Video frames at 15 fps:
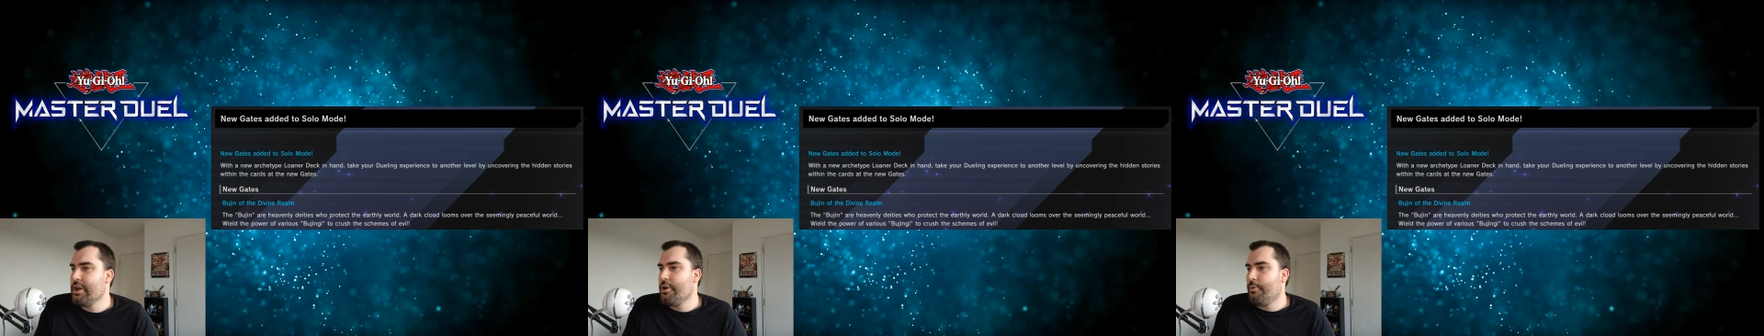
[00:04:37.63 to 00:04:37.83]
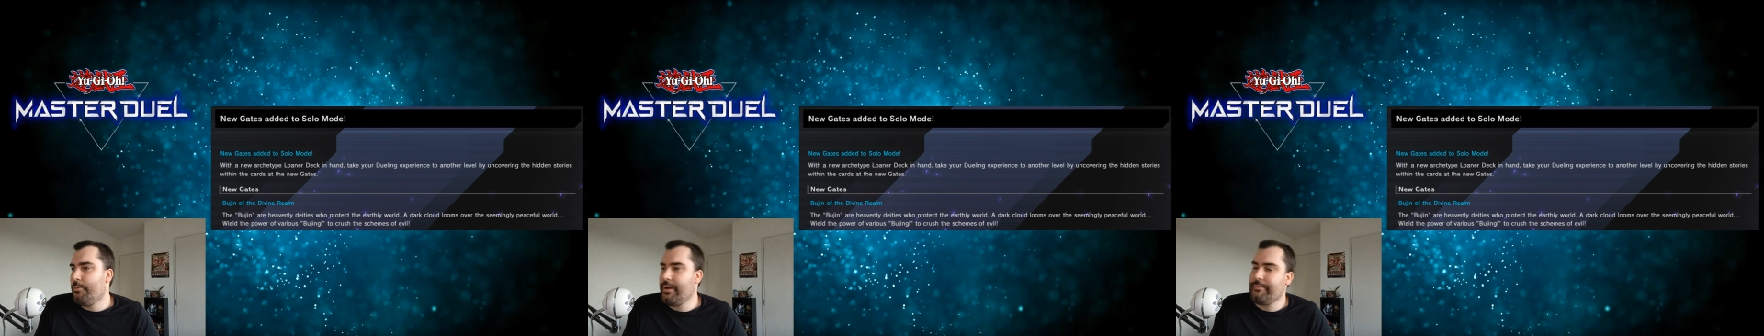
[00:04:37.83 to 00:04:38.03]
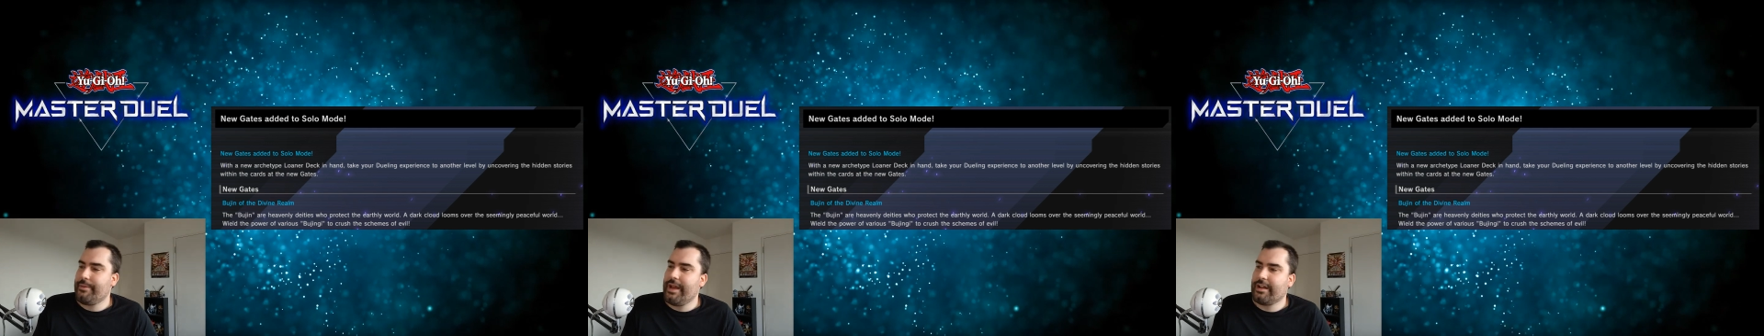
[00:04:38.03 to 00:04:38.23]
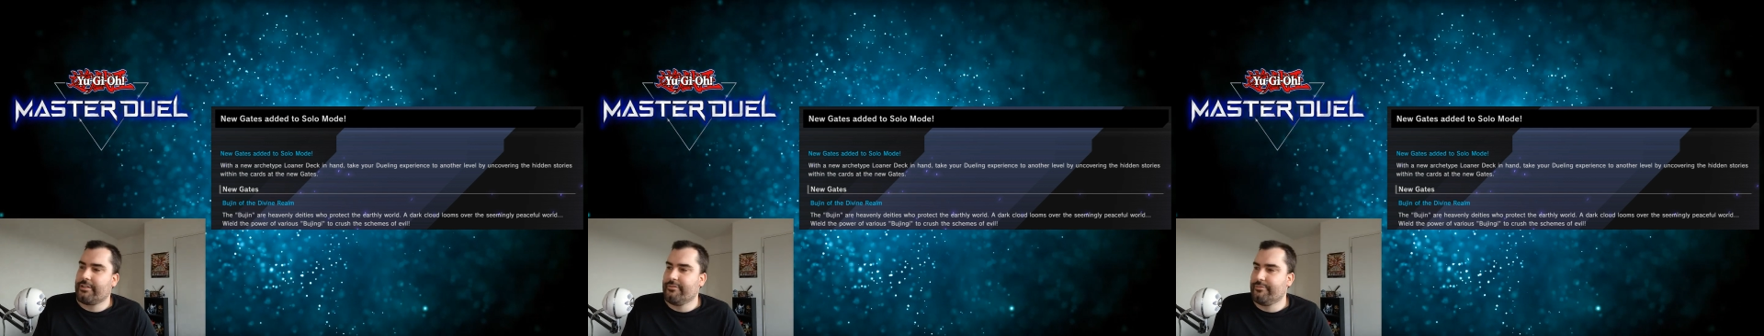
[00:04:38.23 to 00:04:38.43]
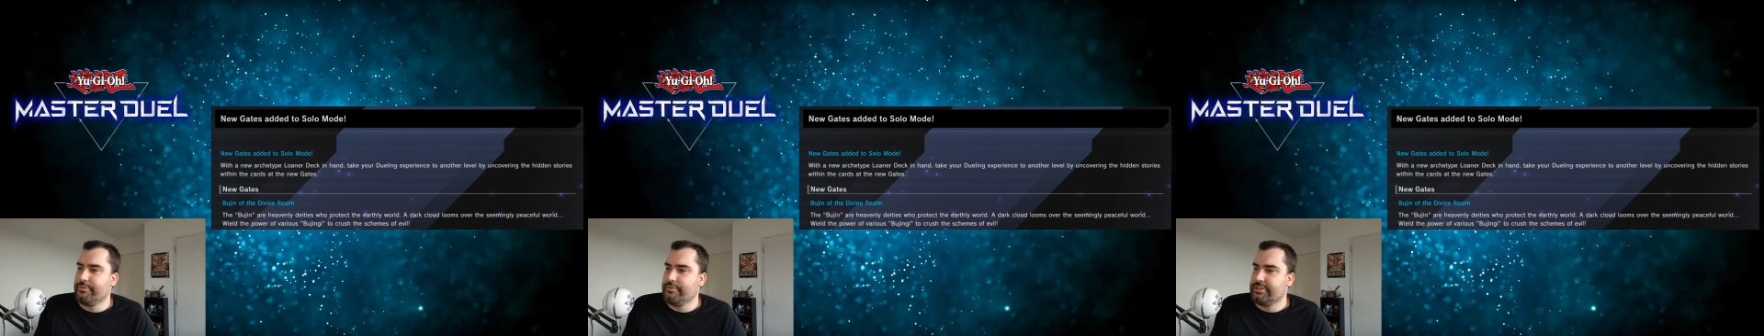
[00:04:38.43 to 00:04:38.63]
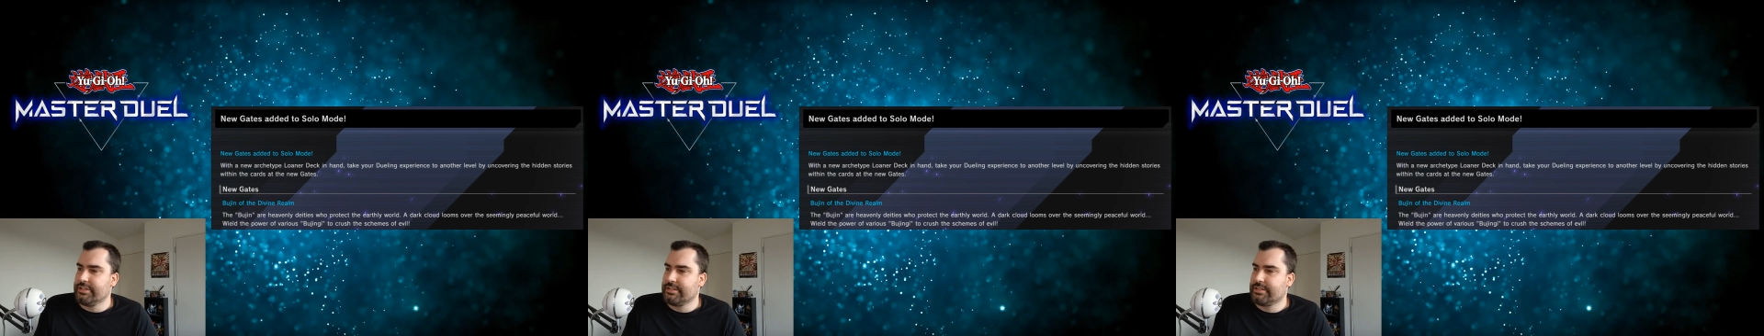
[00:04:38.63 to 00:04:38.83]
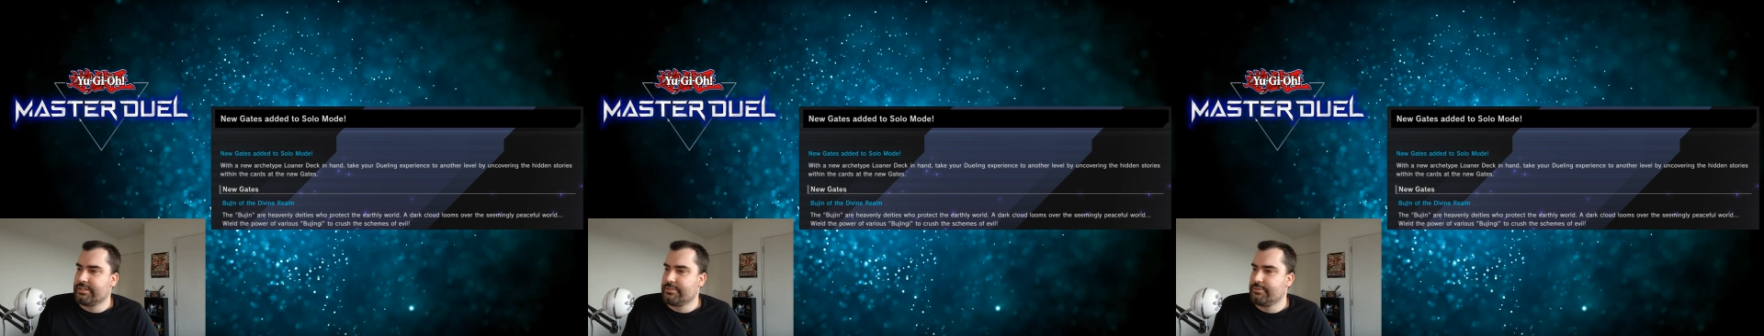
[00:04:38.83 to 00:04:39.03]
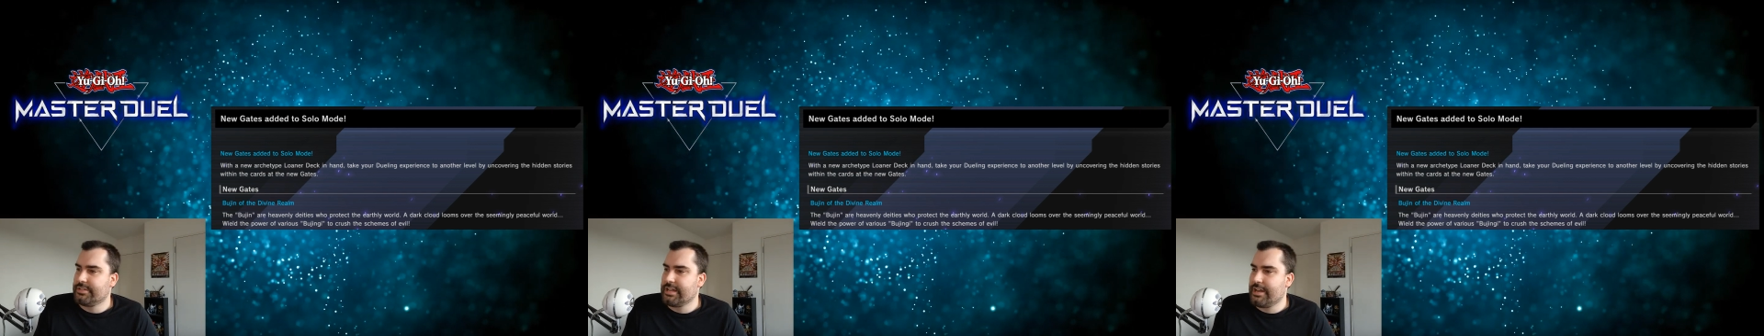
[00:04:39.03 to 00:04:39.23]
1 pack of Bujin
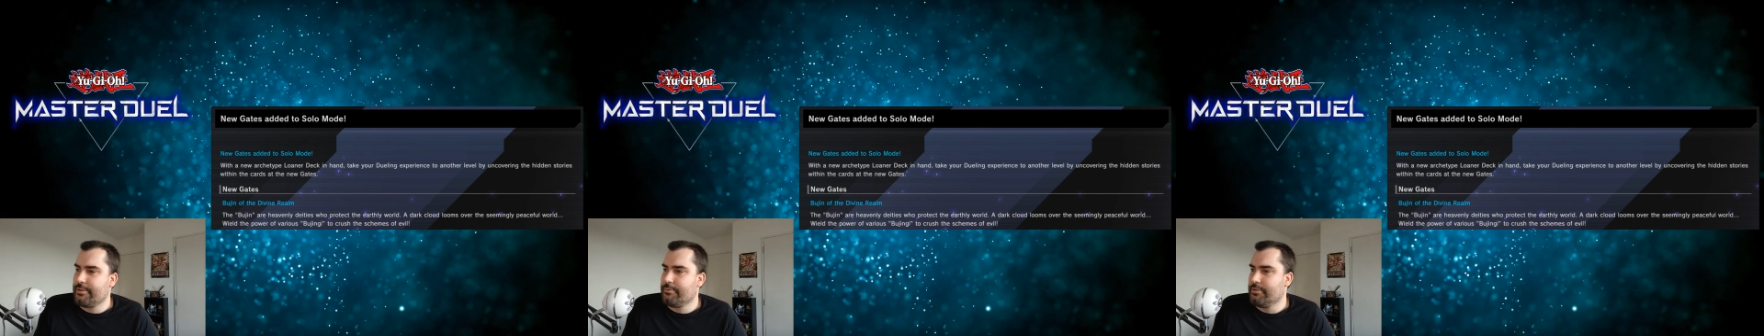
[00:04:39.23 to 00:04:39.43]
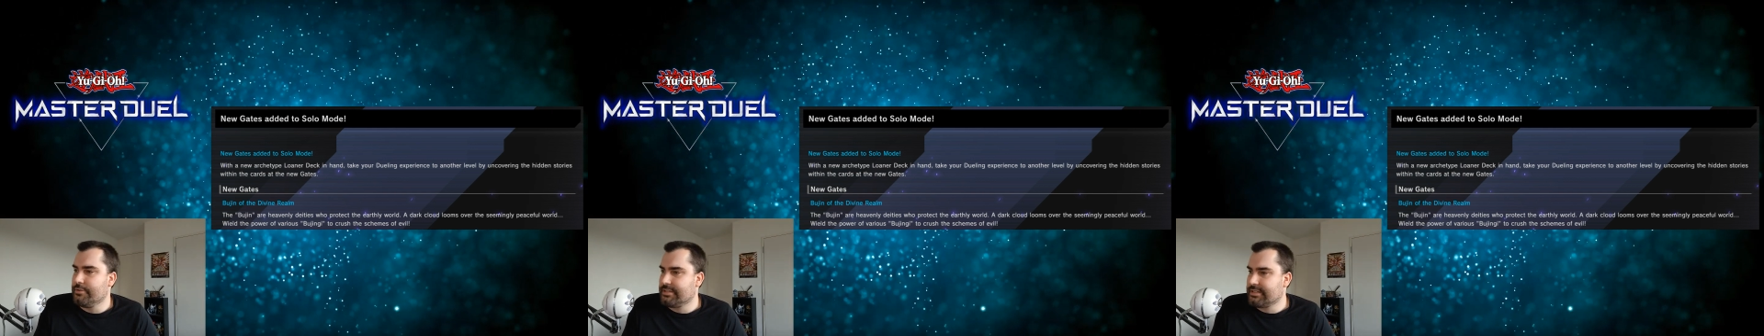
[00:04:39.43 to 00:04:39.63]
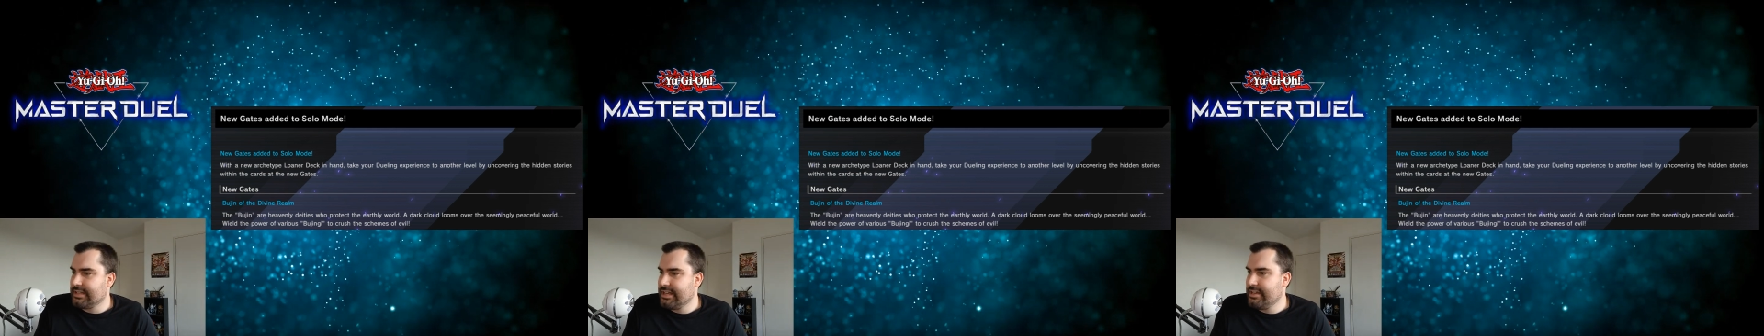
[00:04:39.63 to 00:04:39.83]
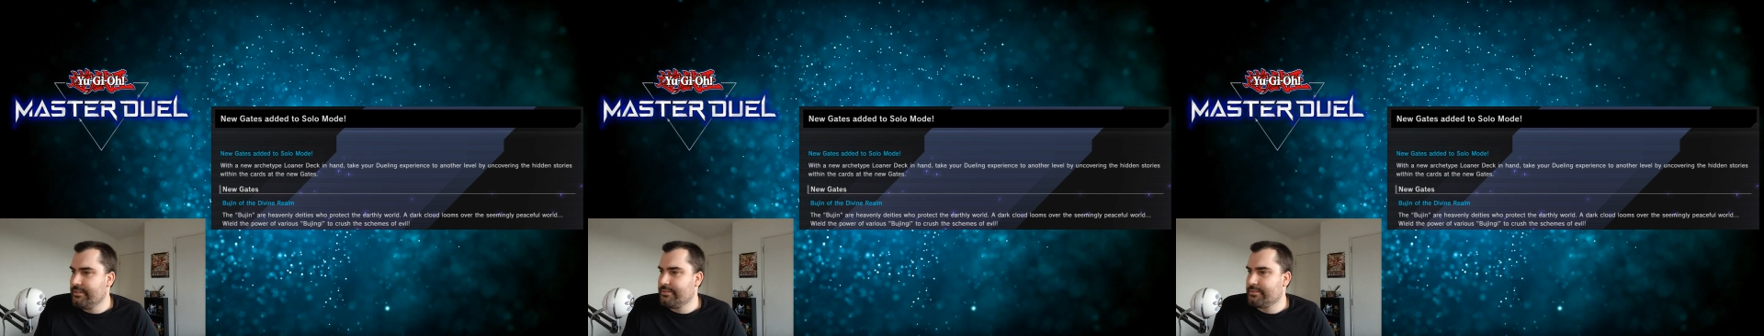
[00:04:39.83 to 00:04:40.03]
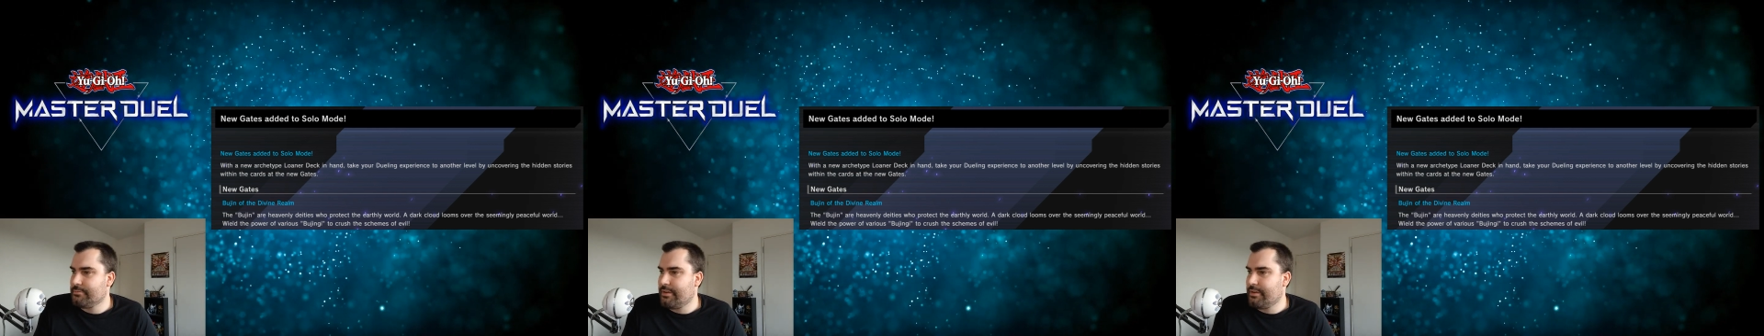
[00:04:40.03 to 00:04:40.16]
Susanoo Sleeves,